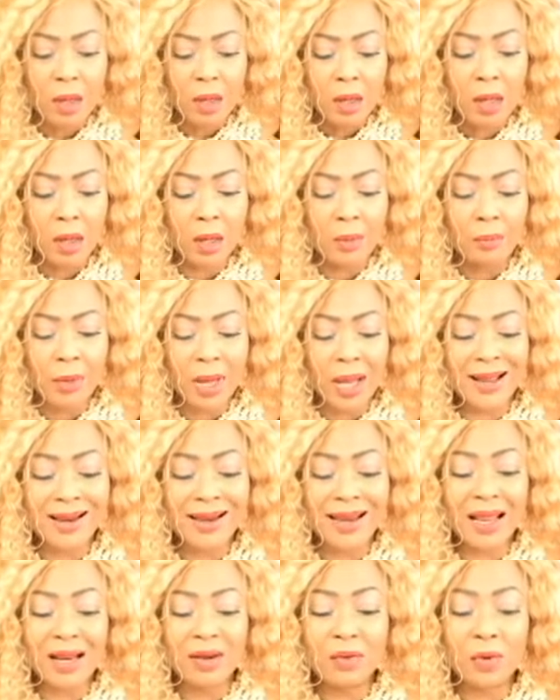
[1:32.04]

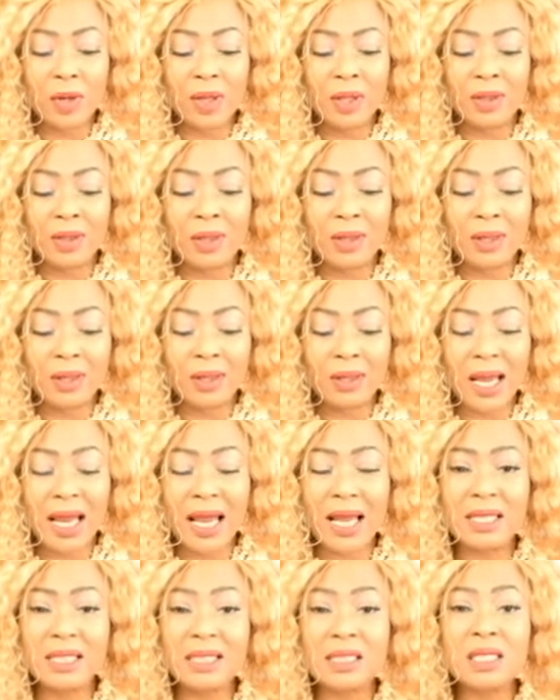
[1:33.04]
And then with the
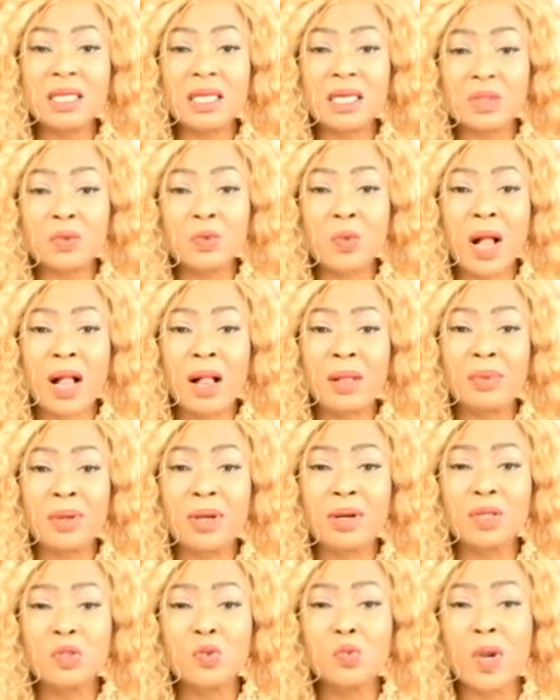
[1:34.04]
editing as well,
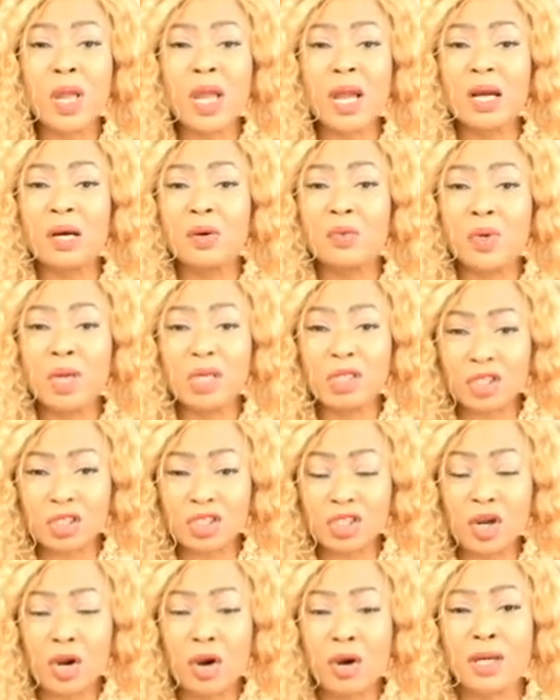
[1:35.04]
because we're
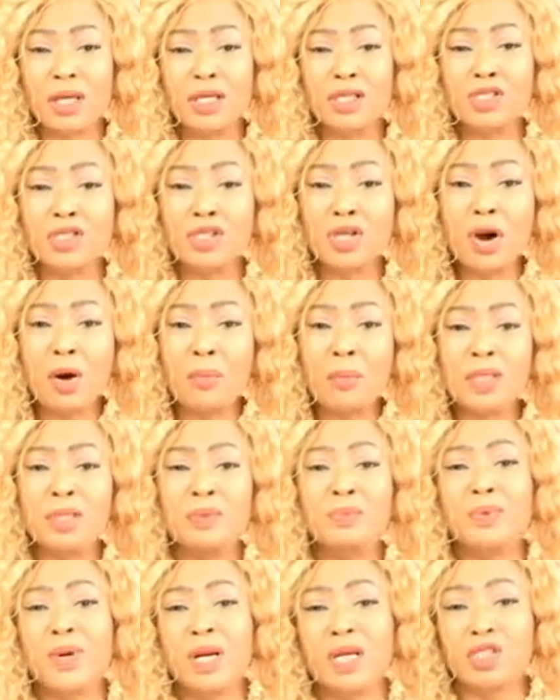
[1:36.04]
just under so
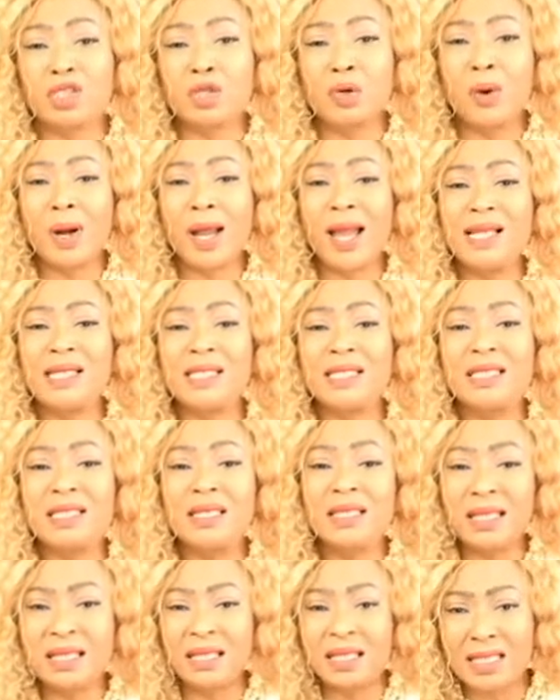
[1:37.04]
much pressure
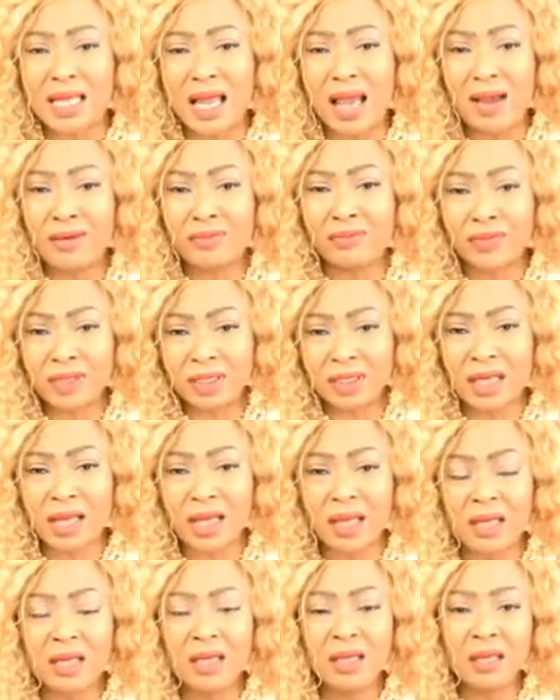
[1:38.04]
editing this every
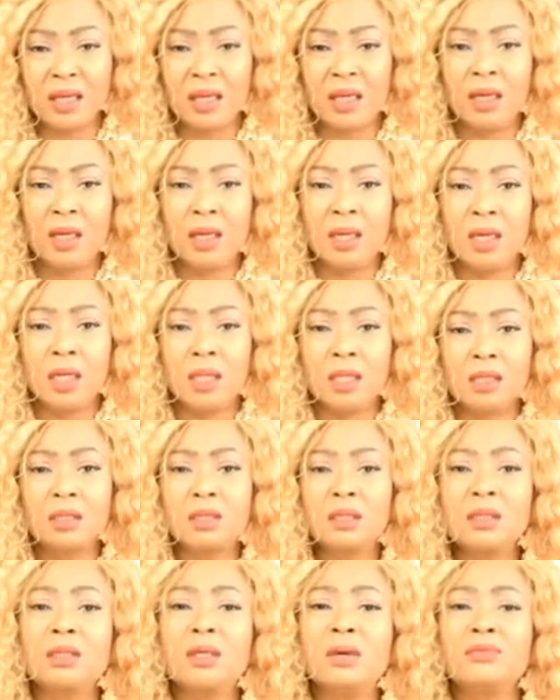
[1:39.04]
day,
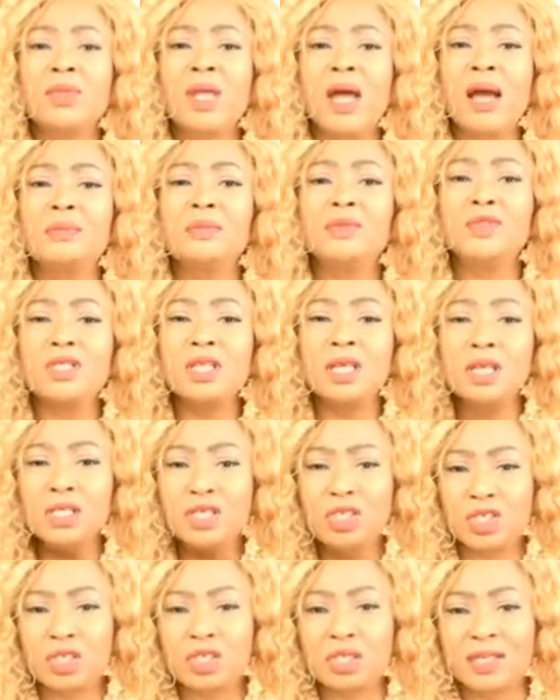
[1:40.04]
so sometimes
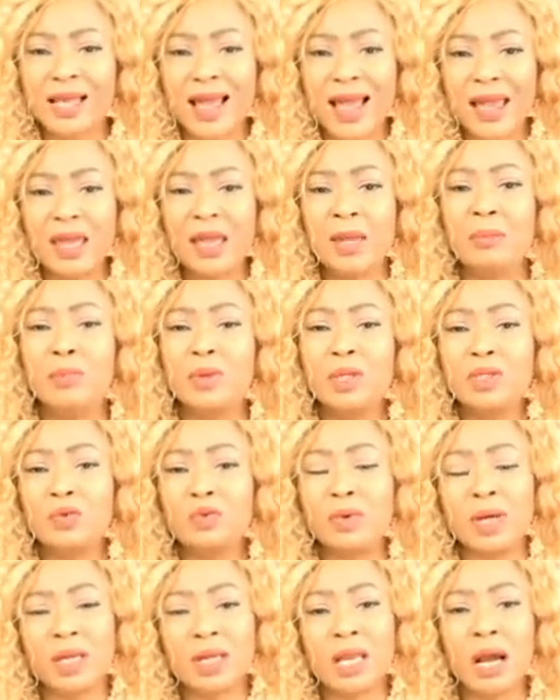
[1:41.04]
things just get in
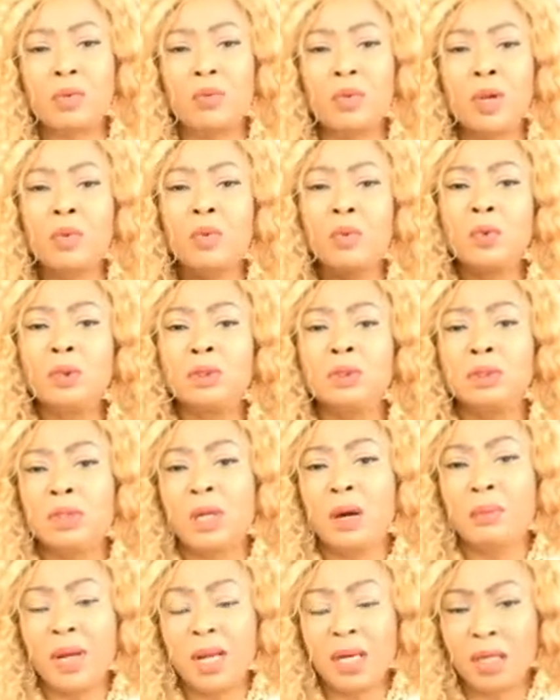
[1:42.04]
between that we would
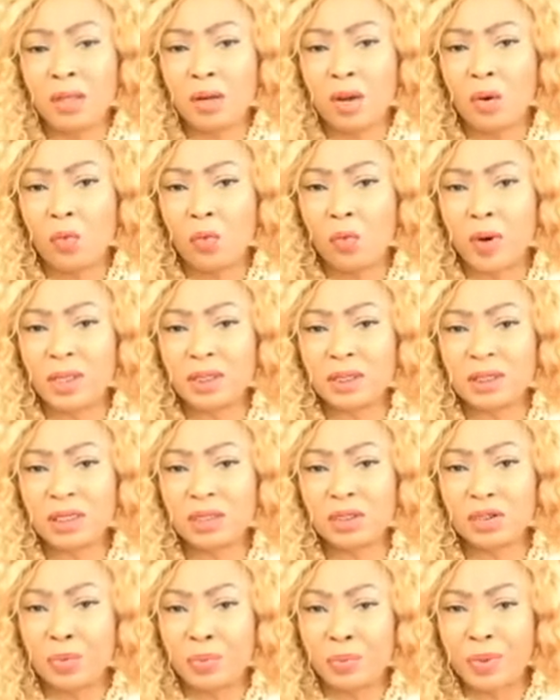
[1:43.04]
normally not want
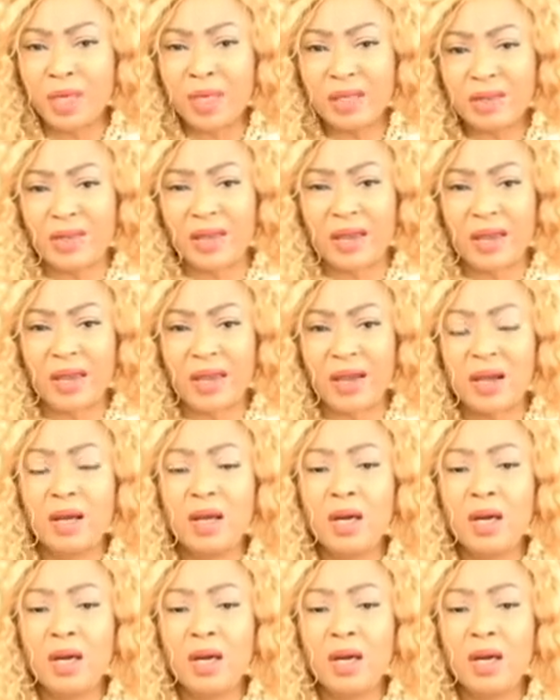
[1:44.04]
it to be there.